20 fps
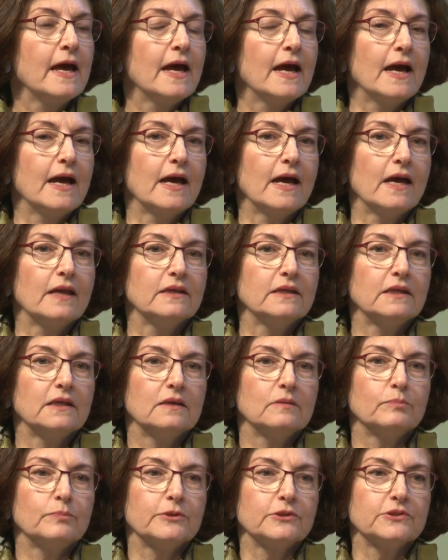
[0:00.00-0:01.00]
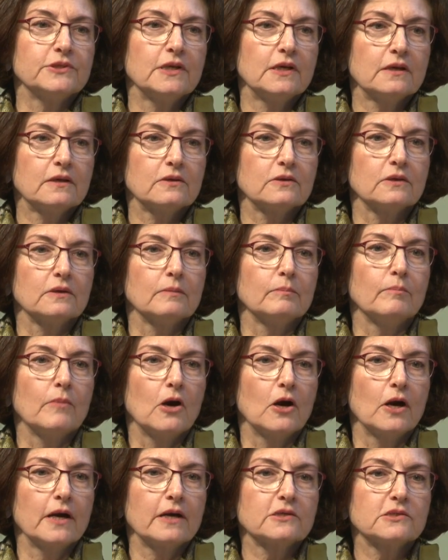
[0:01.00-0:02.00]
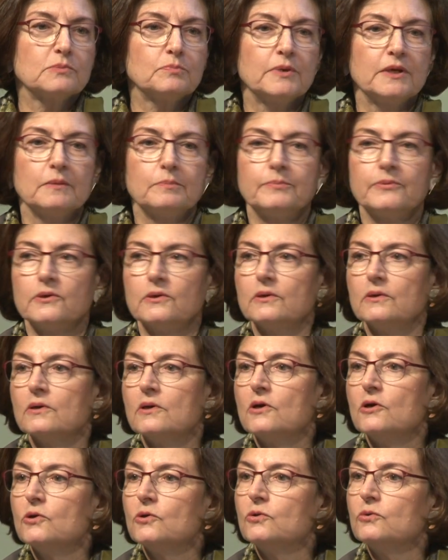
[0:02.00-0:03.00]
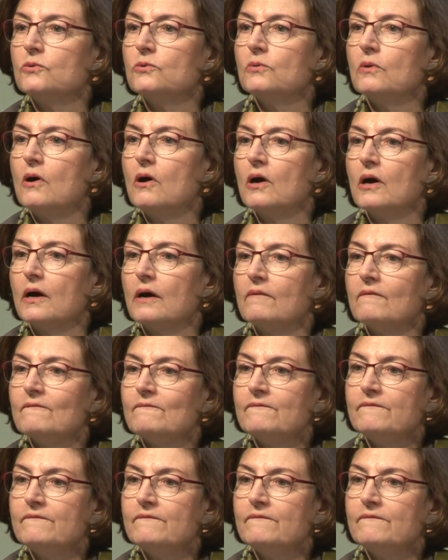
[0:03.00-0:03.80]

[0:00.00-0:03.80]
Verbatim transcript: and in particular, marks people who are